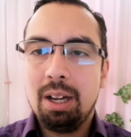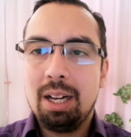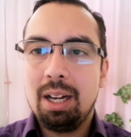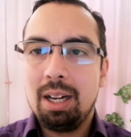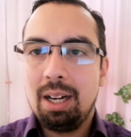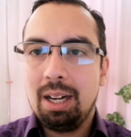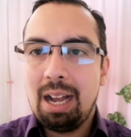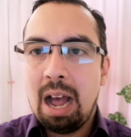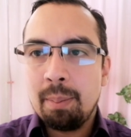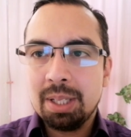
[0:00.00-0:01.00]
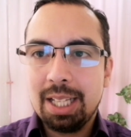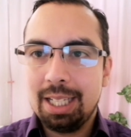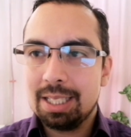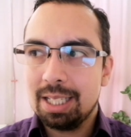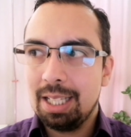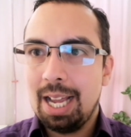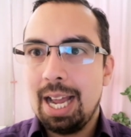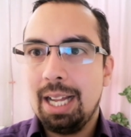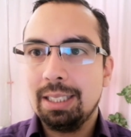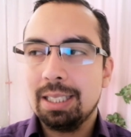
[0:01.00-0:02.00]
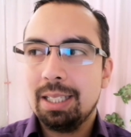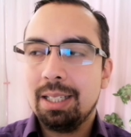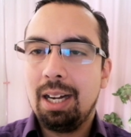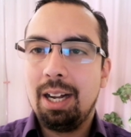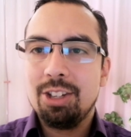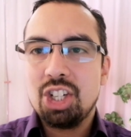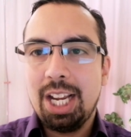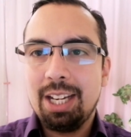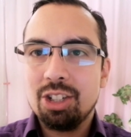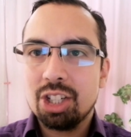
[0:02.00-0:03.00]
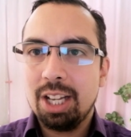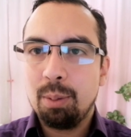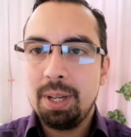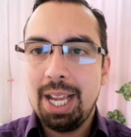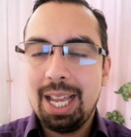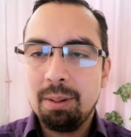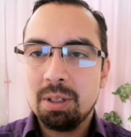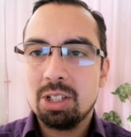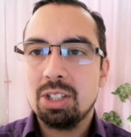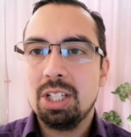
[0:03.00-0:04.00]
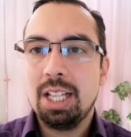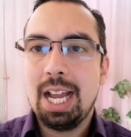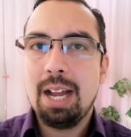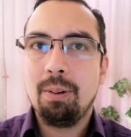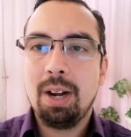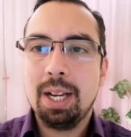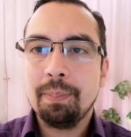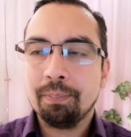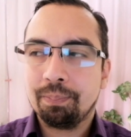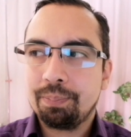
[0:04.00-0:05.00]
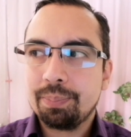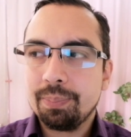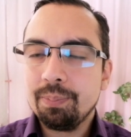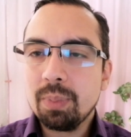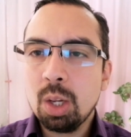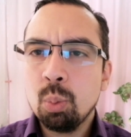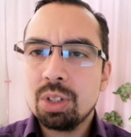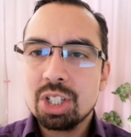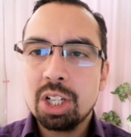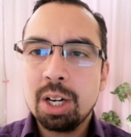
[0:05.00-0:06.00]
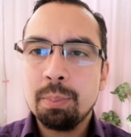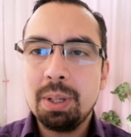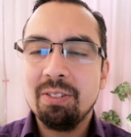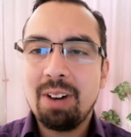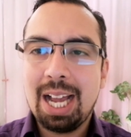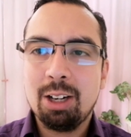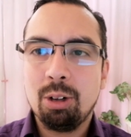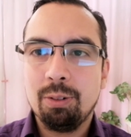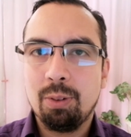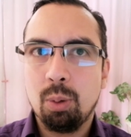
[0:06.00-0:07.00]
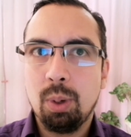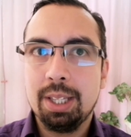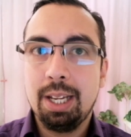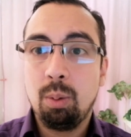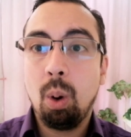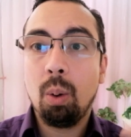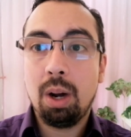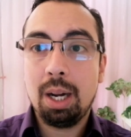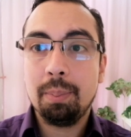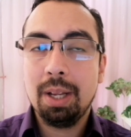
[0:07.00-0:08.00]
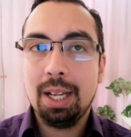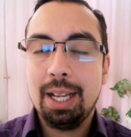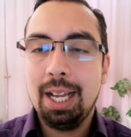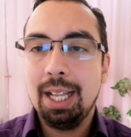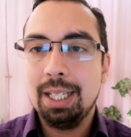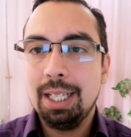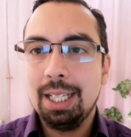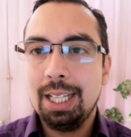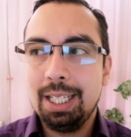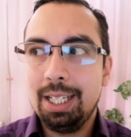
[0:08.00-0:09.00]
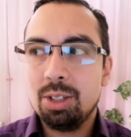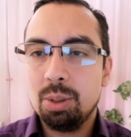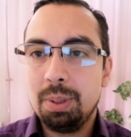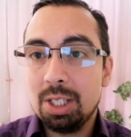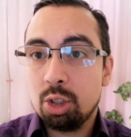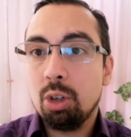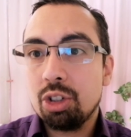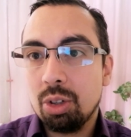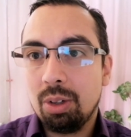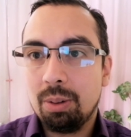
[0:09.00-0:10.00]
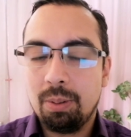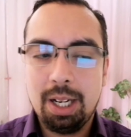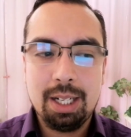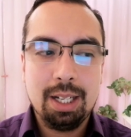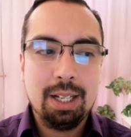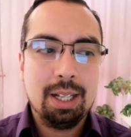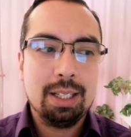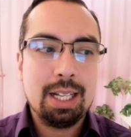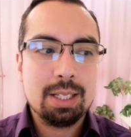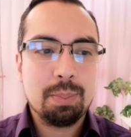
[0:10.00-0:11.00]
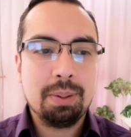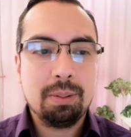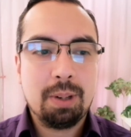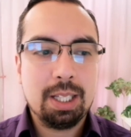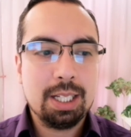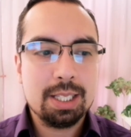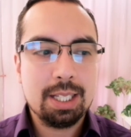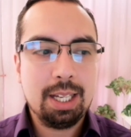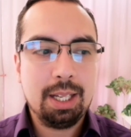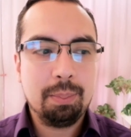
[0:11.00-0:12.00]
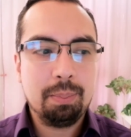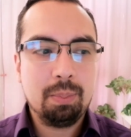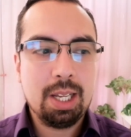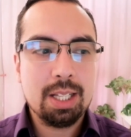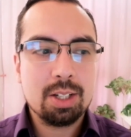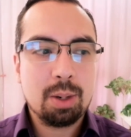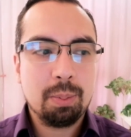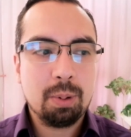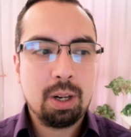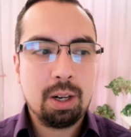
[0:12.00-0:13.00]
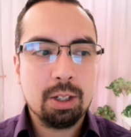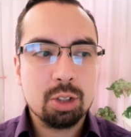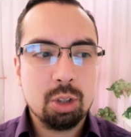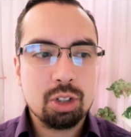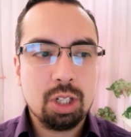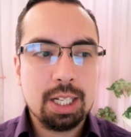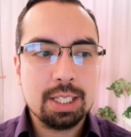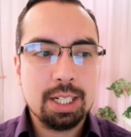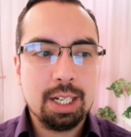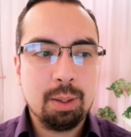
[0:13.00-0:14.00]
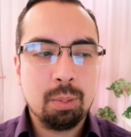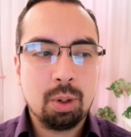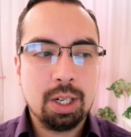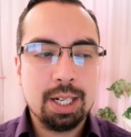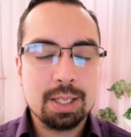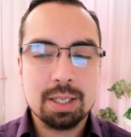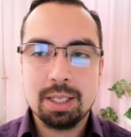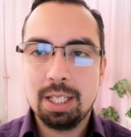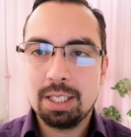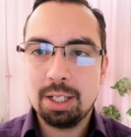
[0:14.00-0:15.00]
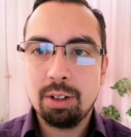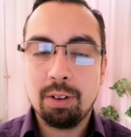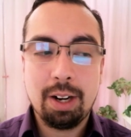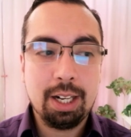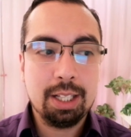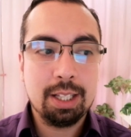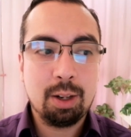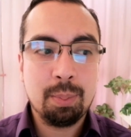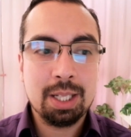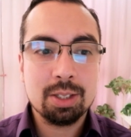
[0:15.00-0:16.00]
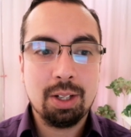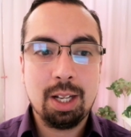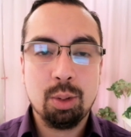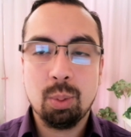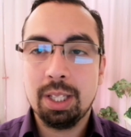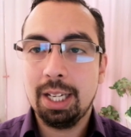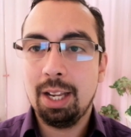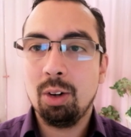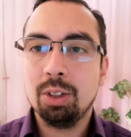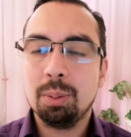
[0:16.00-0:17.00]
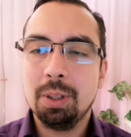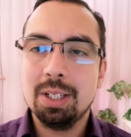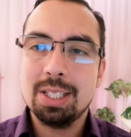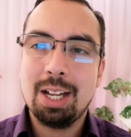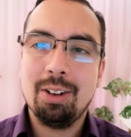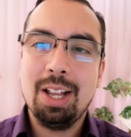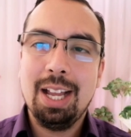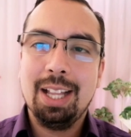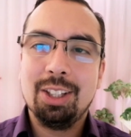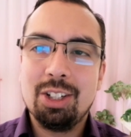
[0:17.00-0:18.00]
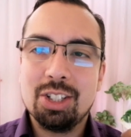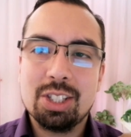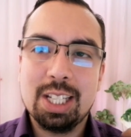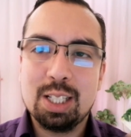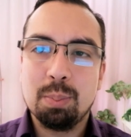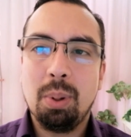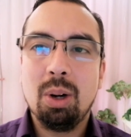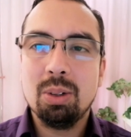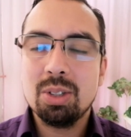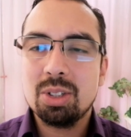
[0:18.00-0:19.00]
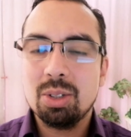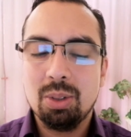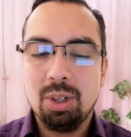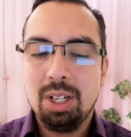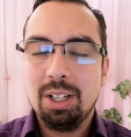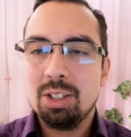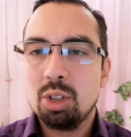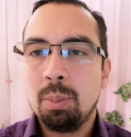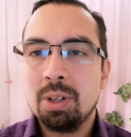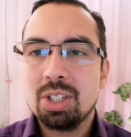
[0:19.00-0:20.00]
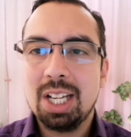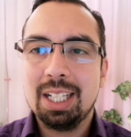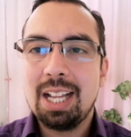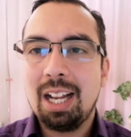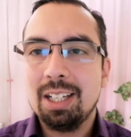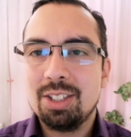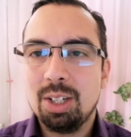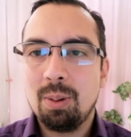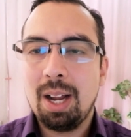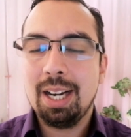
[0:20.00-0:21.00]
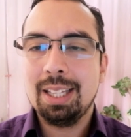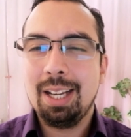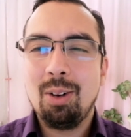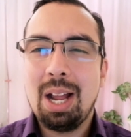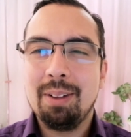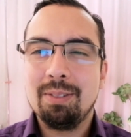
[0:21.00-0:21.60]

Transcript: accommodate to that, change their behaviors to that, right? Which is going to be vital for when they grow up and they need to be social, right? That's maybe why they say kids aren't socializing anymore, and it's deteriorating their mental health when they get older, because now they're just exposed to so much technology, right? And they don't